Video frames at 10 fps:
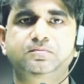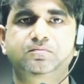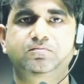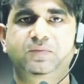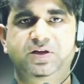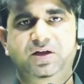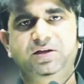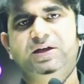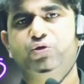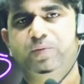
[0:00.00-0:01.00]
Yeah,
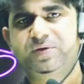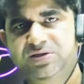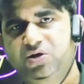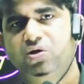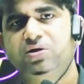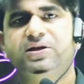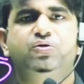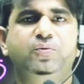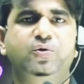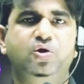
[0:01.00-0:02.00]
that could be silicon, that
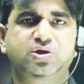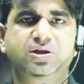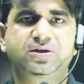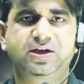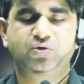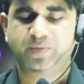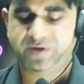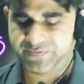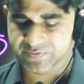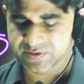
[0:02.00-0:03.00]
could be oxygen, that could be
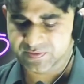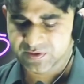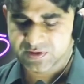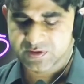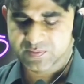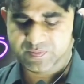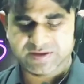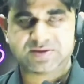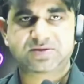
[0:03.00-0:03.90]
everyone. Please,